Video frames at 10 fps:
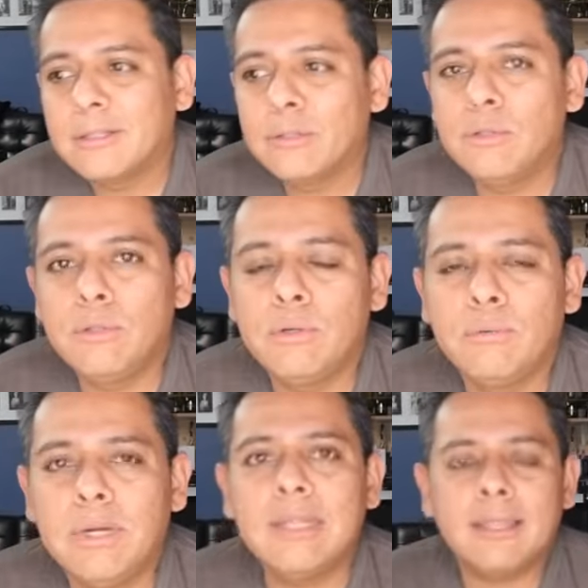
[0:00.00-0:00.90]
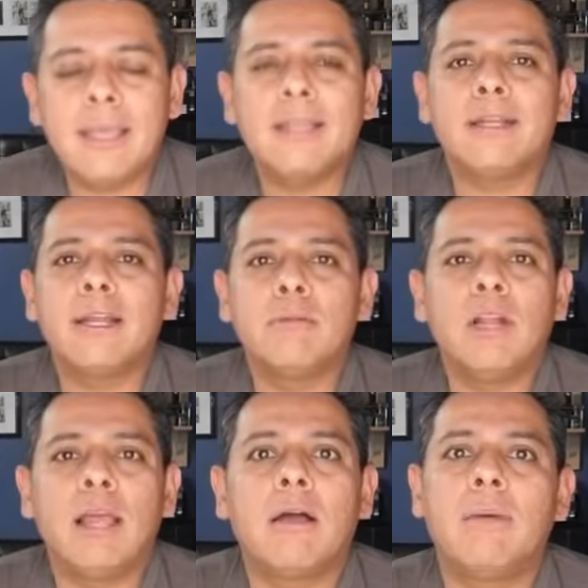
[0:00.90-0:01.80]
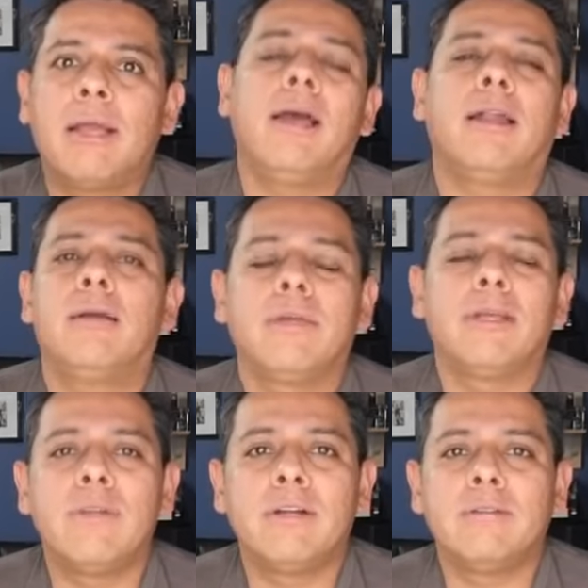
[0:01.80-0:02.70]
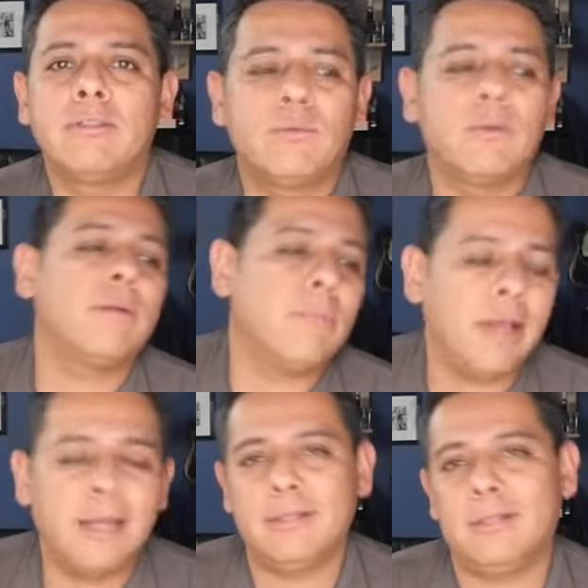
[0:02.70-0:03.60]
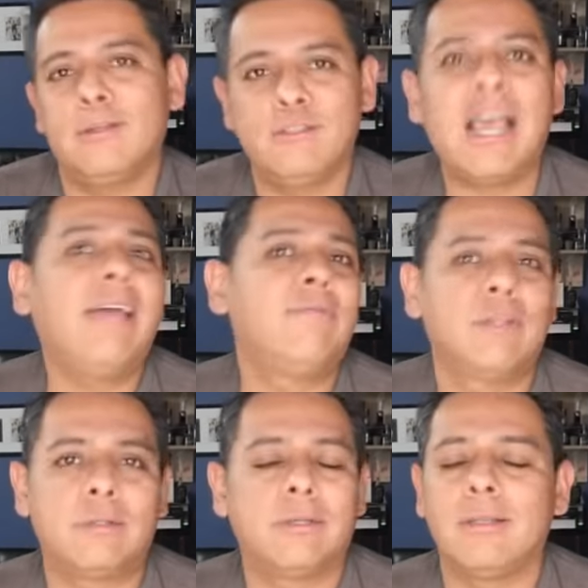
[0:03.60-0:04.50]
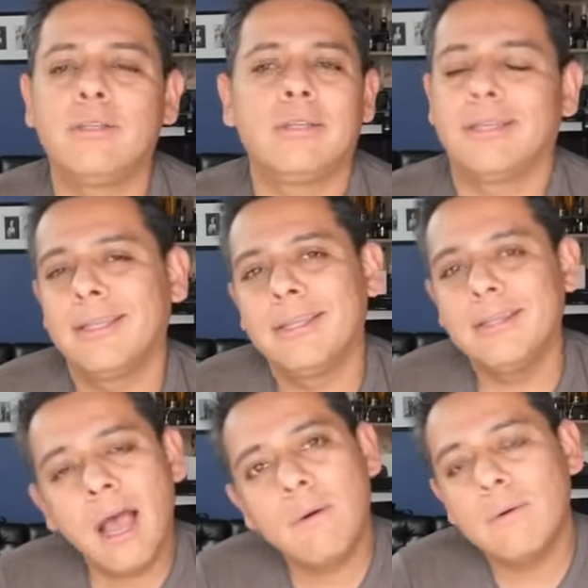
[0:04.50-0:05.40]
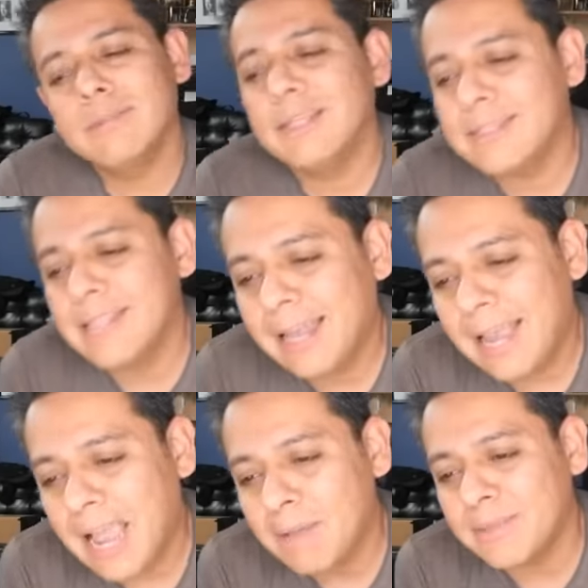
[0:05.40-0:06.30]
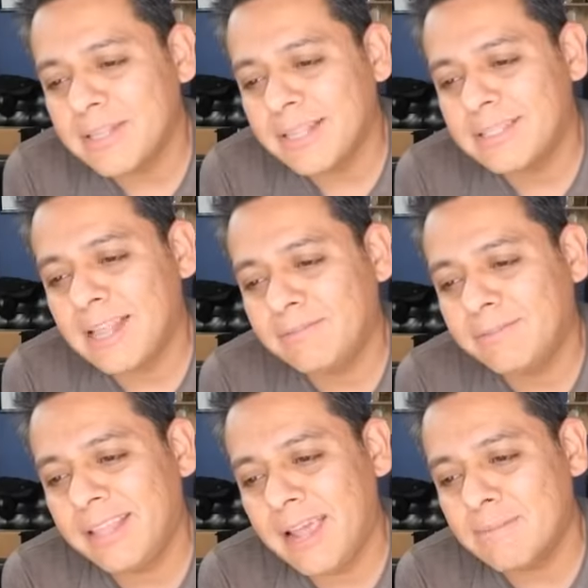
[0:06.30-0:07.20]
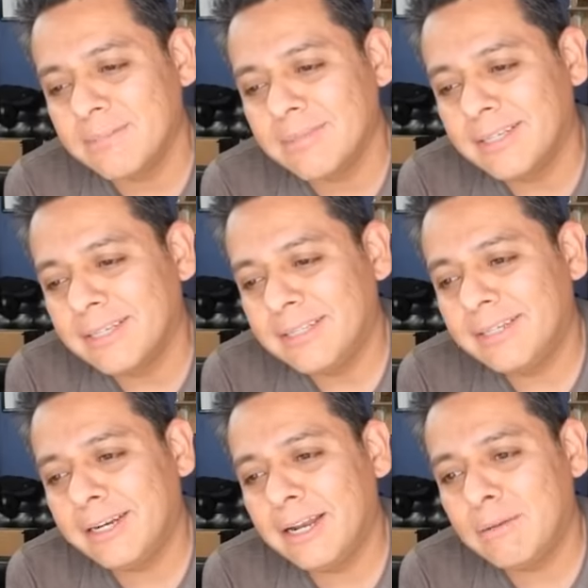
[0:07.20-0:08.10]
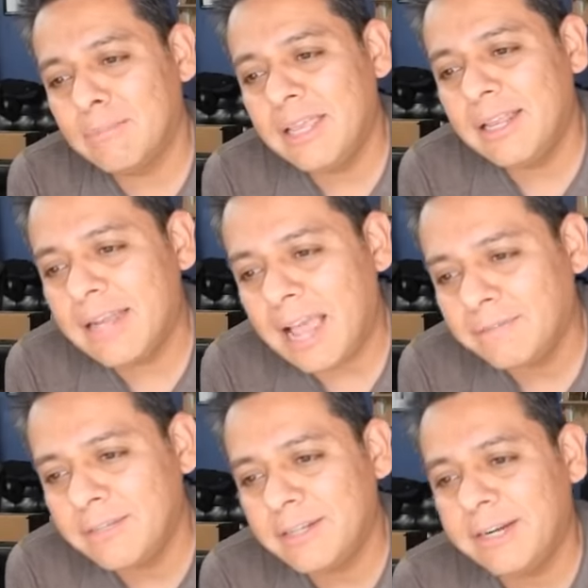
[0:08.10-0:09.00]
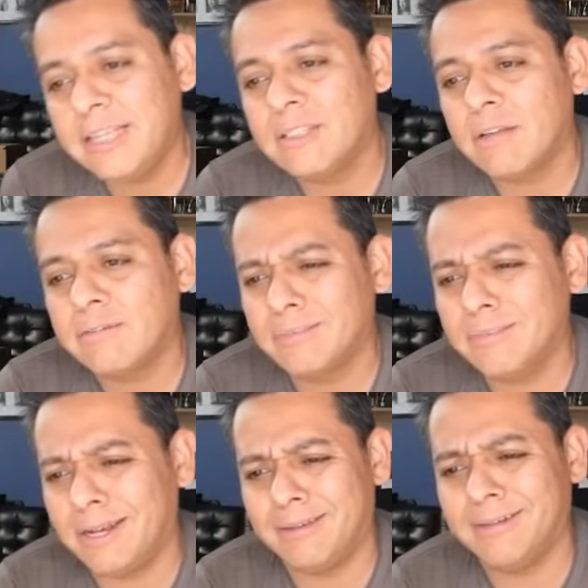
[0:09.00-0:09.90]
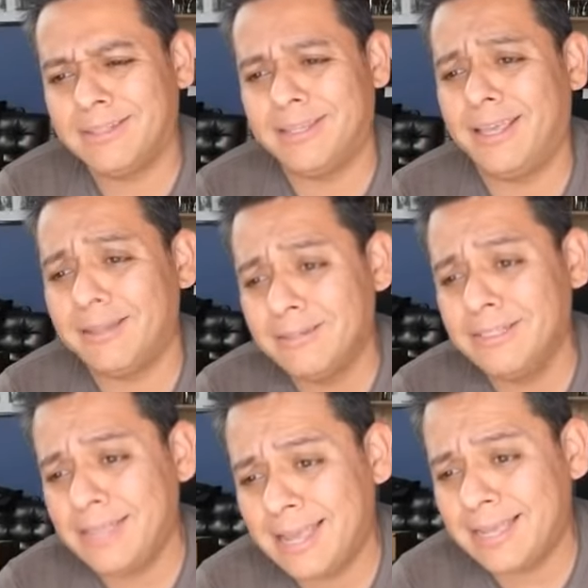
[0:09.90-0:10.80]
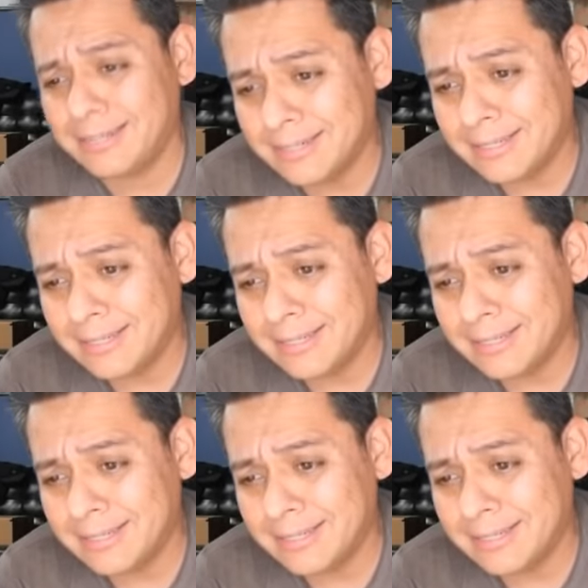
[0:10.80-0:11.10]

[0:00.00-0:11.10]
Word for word: you really think they're gonna be like, oh my God, I'm getting rid of this one, I'm buying the Cybertruck? No, that's not going to happen. That's not for them. They're going to be laughing their heads off. They're going to be like, what the hell is that?